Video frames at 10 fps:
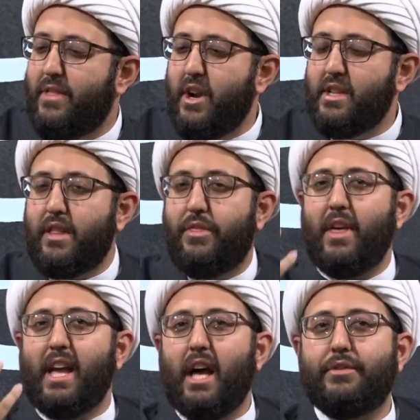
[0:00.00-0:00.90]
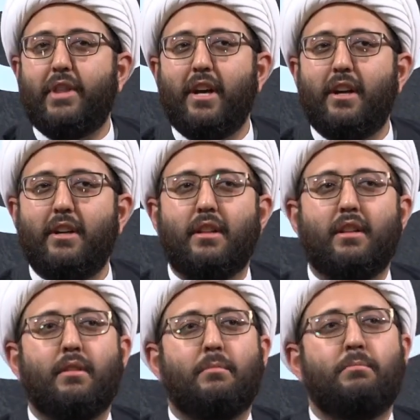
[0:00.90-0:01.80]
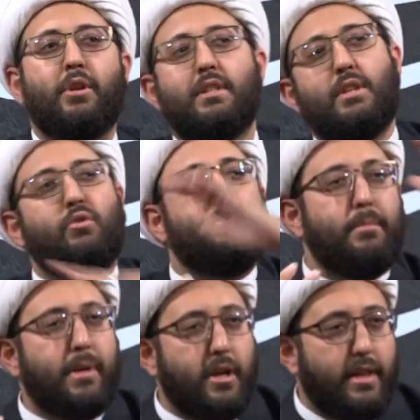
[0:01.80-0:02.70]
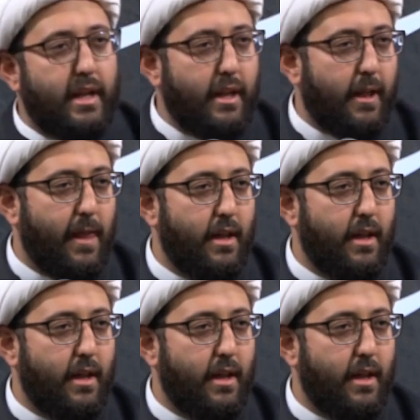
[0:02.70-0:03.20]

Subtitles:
there's a thing out there, mercy will be bigger than it.